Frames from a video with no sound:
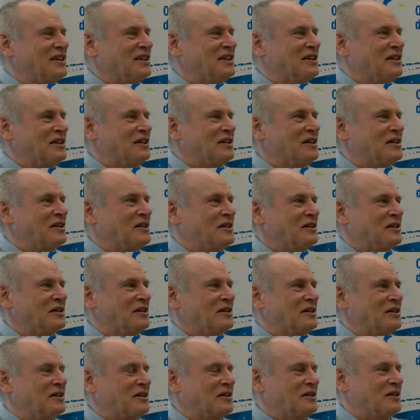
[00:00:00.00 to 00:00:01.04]

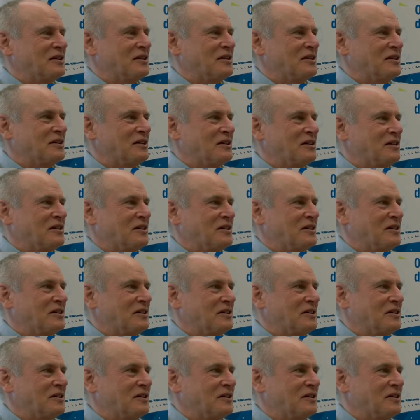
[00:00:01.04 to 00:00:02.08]

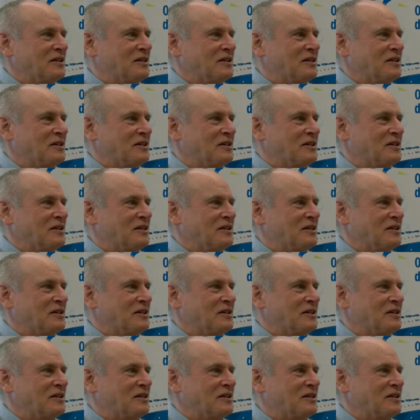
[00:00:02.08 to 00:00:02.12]
[no speech]